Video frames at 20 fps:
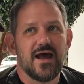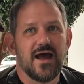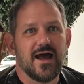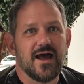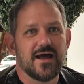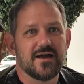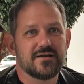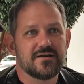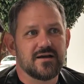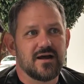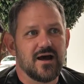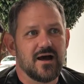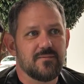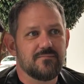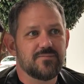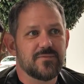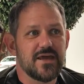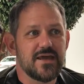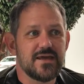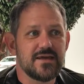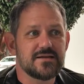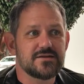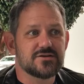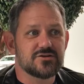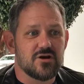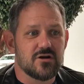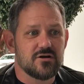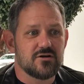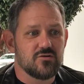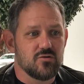and he
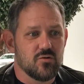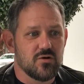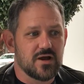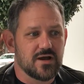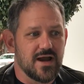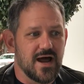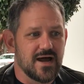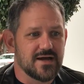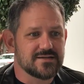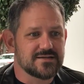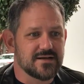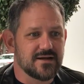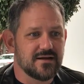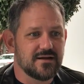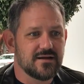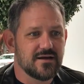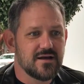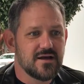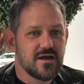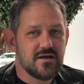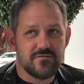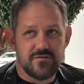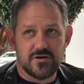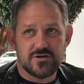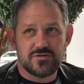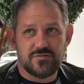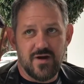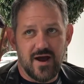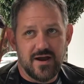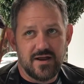started organizing
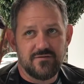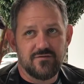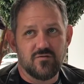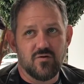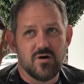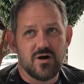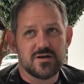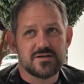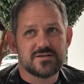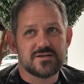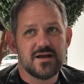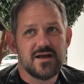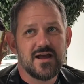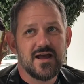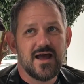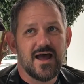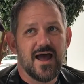First Friday for us,